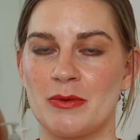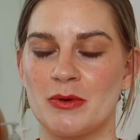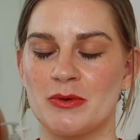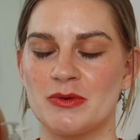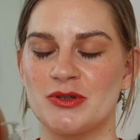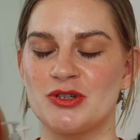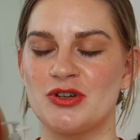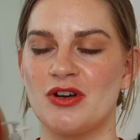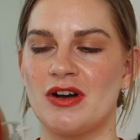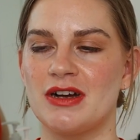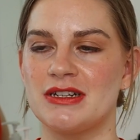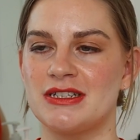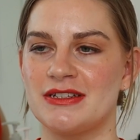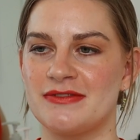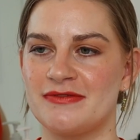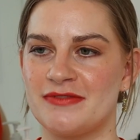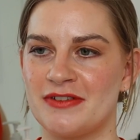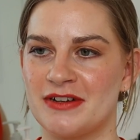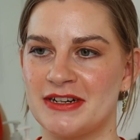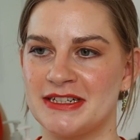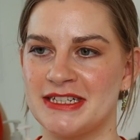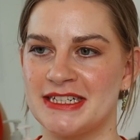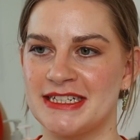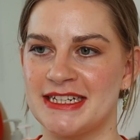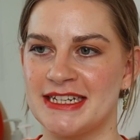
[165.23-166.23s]
I would try to
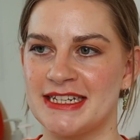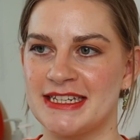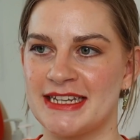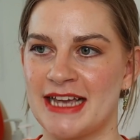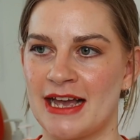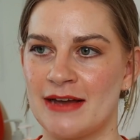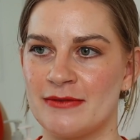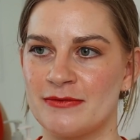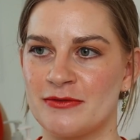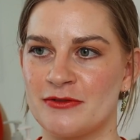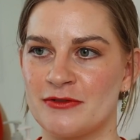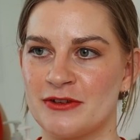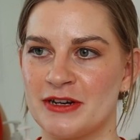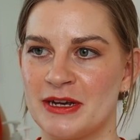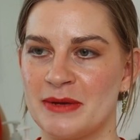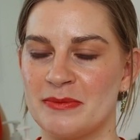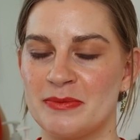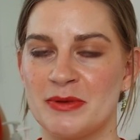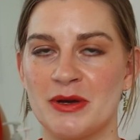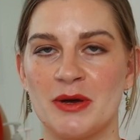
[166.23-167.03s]
find a discount for it,